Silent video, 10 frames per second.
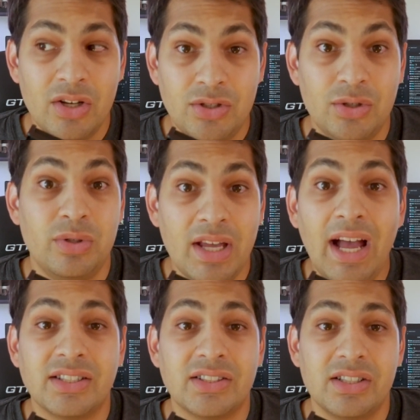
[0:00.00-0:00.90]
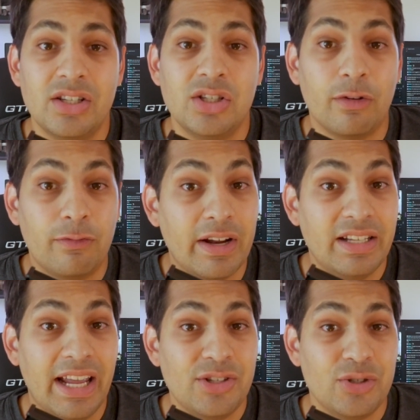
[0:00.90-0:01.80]
to, yes, your
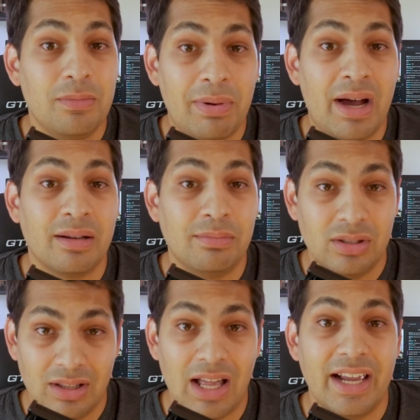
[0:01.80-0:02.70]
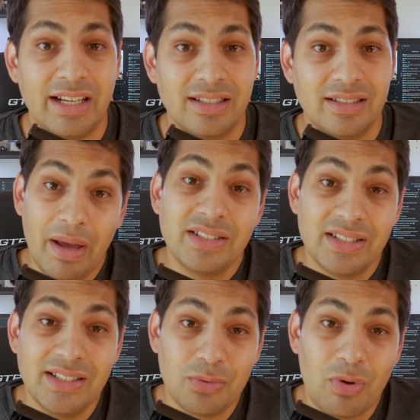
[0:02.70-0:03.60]
financial bottom line. Makes
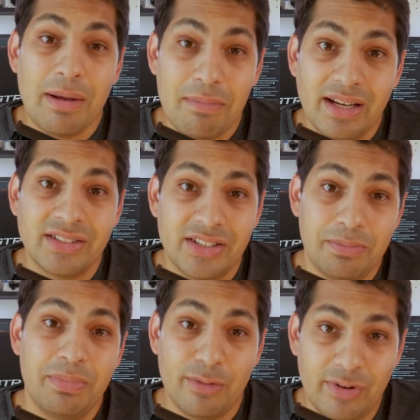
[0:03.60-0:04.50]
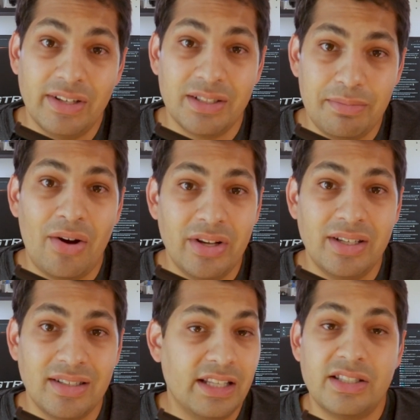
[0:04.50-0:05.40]
sense why I make such a big fuss about
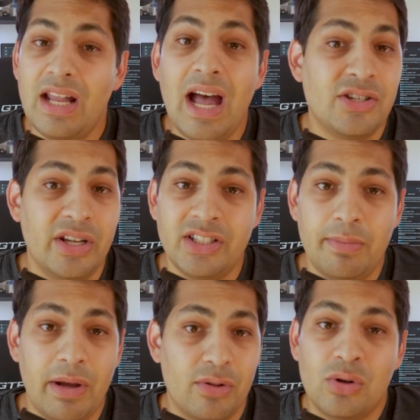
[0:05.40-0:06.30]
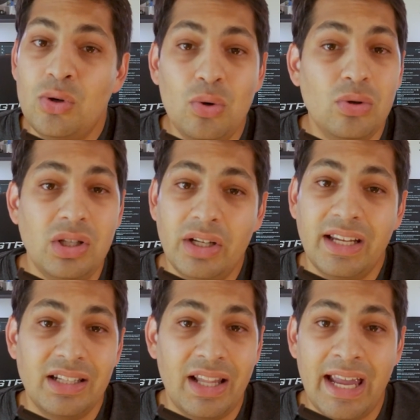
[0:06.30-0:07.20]
it? It's not just about the cool
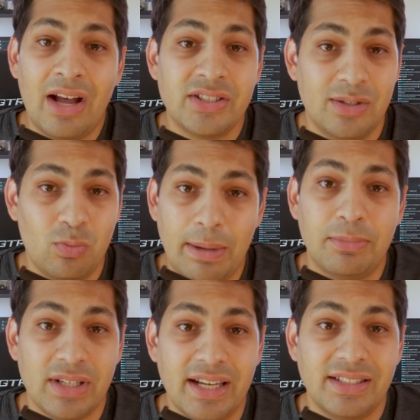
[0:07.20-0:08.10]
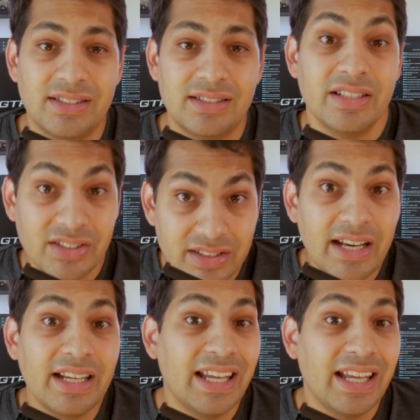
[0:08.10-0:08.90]
looking layouts and websites. The aesthetic